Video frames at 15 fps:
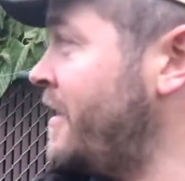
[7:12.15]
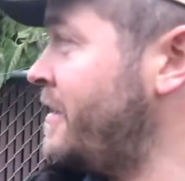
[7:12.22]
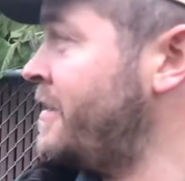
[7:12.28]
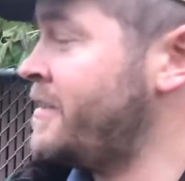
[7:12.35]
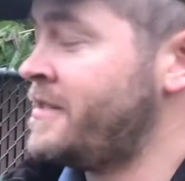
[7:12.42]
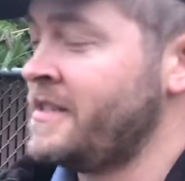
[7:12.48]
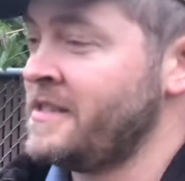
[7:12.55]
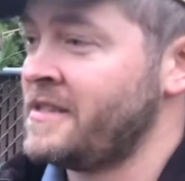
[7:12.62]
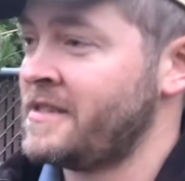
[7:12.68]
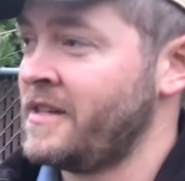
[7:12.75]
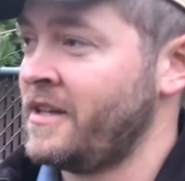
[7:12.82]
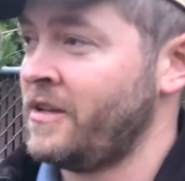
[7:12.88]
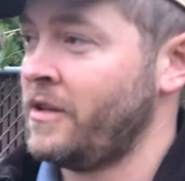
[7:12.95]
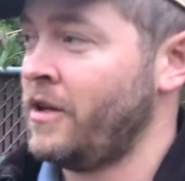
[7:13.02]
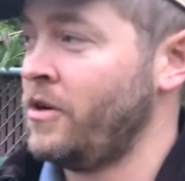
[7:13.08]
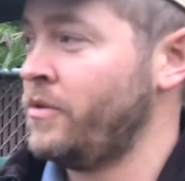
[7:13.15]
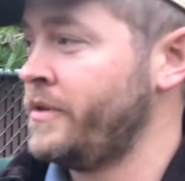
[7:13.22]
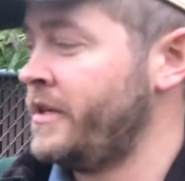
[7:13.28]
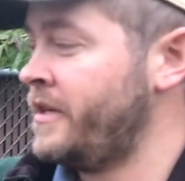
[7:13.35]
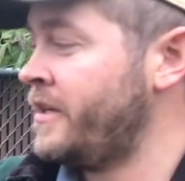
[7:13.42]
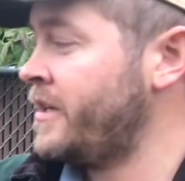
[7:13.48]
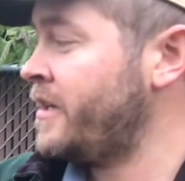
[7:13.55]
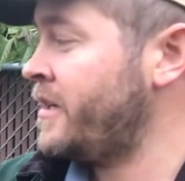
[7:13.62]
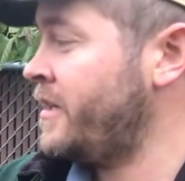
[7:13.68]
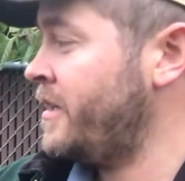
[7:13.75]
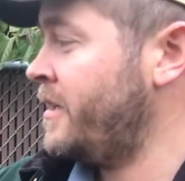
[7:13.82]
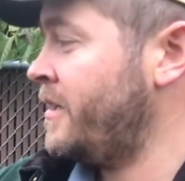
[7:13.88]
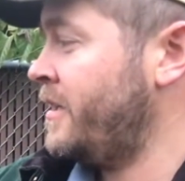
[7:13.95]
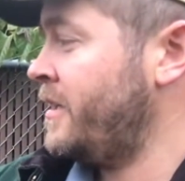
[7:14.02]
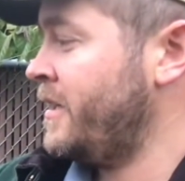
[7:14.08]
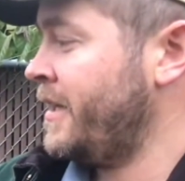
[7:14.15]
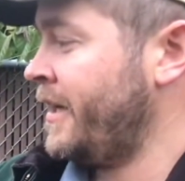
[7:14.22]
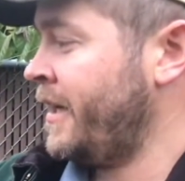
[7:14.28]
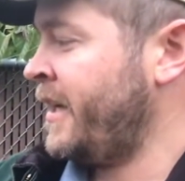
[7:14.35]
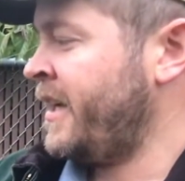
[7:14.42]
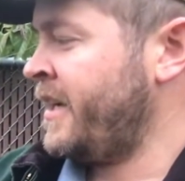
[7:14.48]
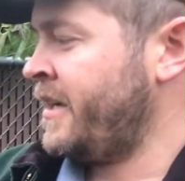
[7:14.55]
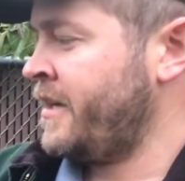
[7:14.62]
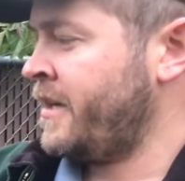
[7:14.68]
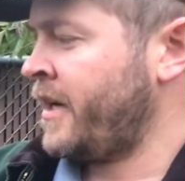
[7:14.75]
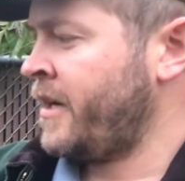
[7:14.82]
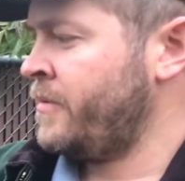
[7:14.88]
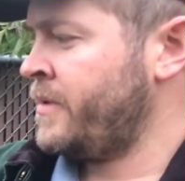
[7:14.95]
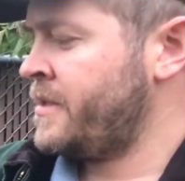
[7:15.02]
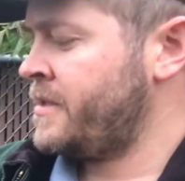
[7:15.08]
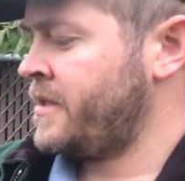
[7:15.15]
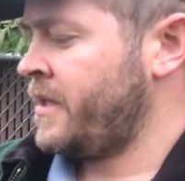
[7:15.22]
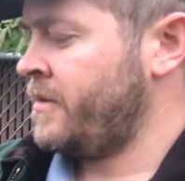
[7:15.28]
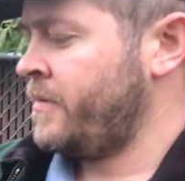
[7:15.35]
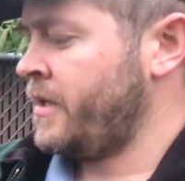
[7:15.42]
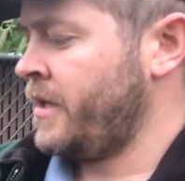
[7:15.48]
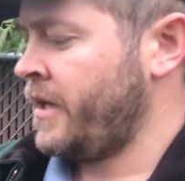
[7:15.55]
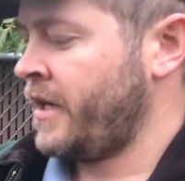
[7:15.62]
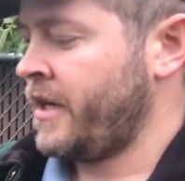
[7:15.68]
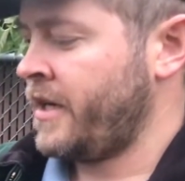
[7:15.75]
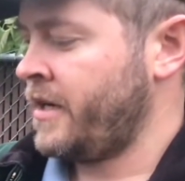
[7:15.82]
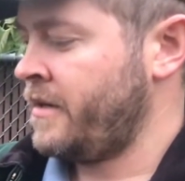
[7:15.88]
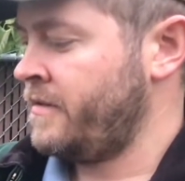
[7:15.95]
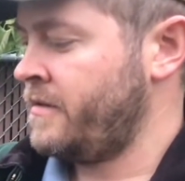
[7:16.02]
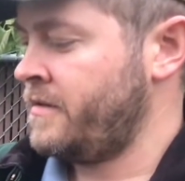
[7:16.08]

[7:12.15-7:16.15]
This is the low year, and I would say we had,